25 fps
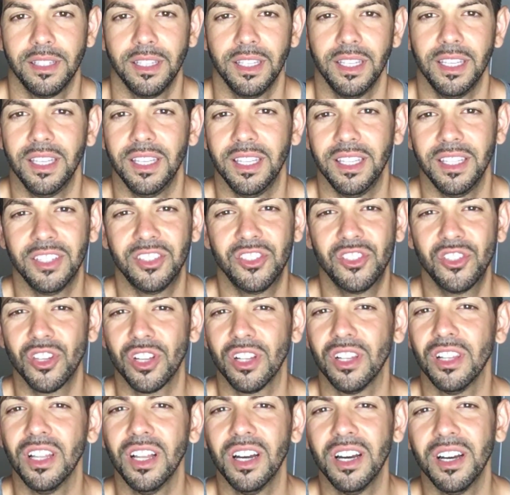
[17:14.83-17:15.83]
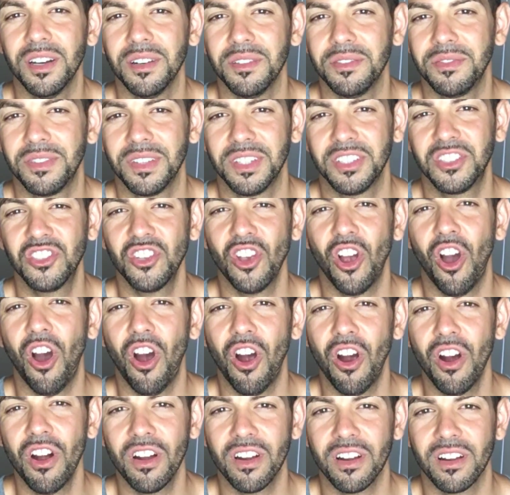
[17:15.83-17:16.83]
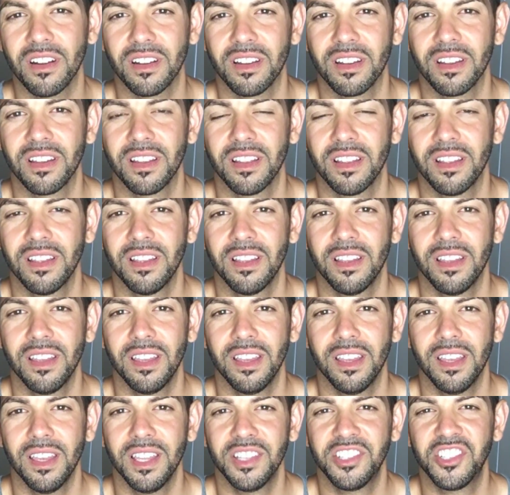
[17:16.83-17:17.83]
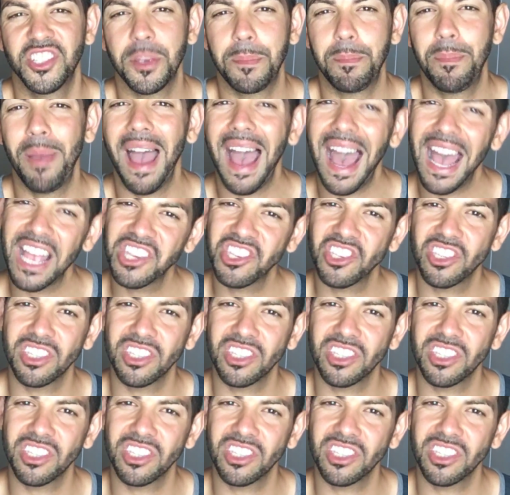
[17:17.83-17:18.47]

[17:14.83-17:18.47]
It's your love, it's your heart, it's your passion,